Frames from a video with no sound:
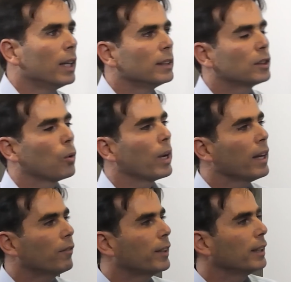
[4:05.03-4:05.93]
So
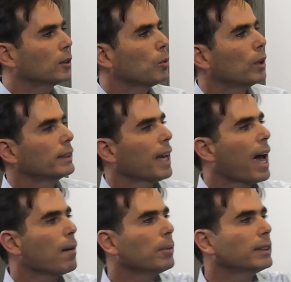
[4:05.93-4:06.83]
if this was
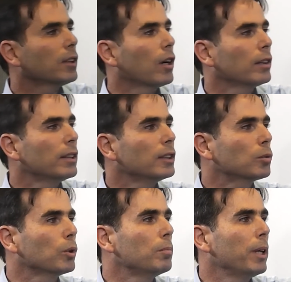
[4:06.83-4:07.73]
Amazon,
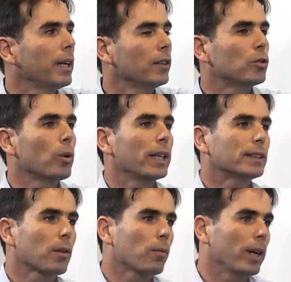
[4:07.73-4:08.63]
this would be into
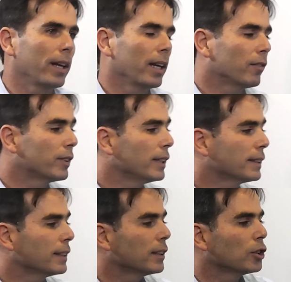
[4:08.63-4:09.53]
S3. If this
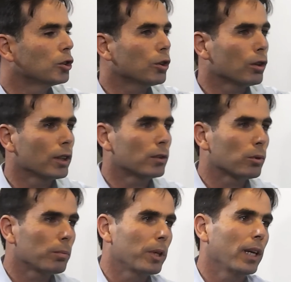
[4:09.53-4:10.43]
is Azure, it
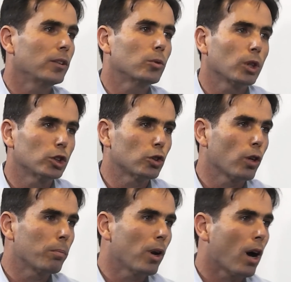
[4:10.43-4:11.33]
will be into
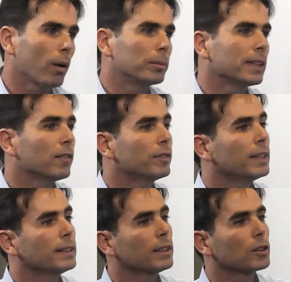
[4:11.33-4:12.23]
Azure Blobs. If
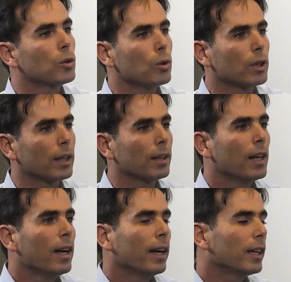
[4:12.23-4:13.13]
this is hmm. Google,
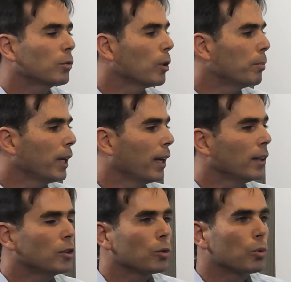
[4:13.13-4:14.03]
it will be
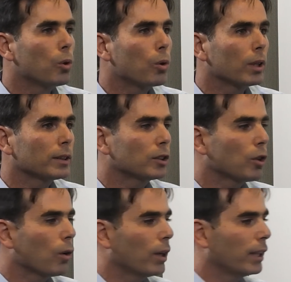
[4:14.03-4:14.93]
into Google
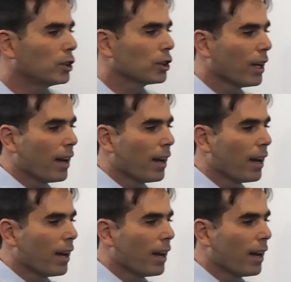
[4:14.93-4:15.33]
Storage.